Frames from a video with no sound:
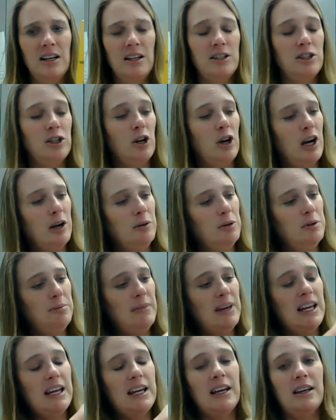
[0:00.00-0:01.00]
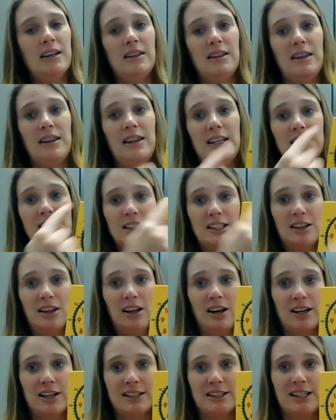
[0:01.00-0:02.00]
So I would make this
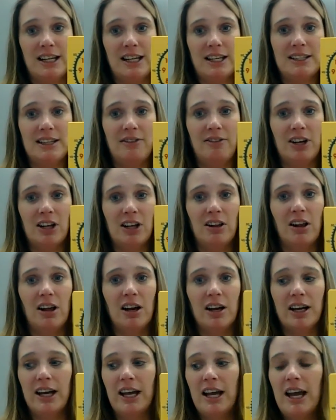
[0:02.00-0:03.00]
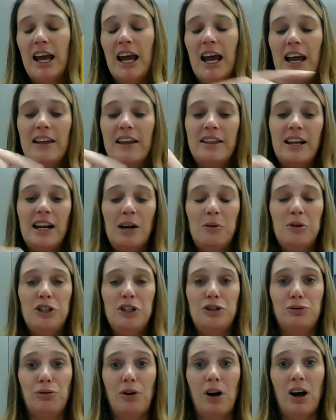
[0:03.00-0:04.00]
clock say 7 o'clock, and then I
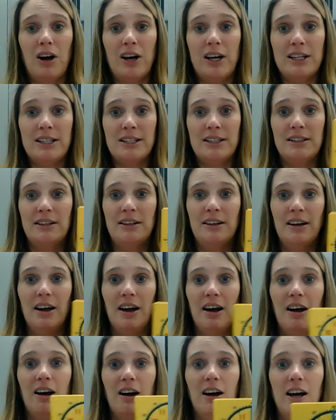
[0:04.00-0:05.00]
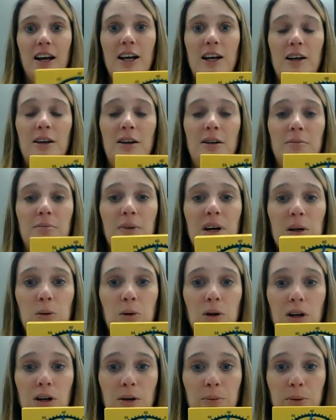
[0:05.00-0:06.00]
would draw it on my
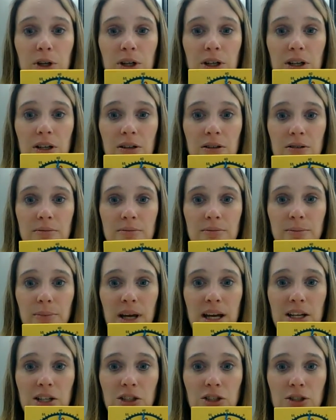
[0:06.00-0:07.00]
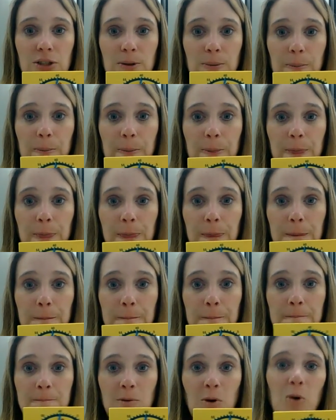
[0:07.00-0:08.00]
workbook page
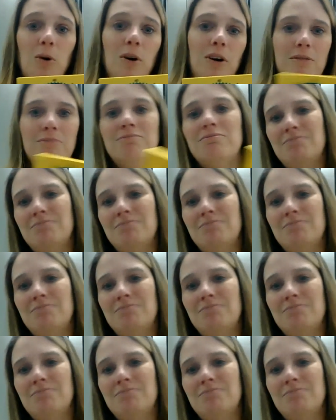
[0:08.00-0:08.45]
or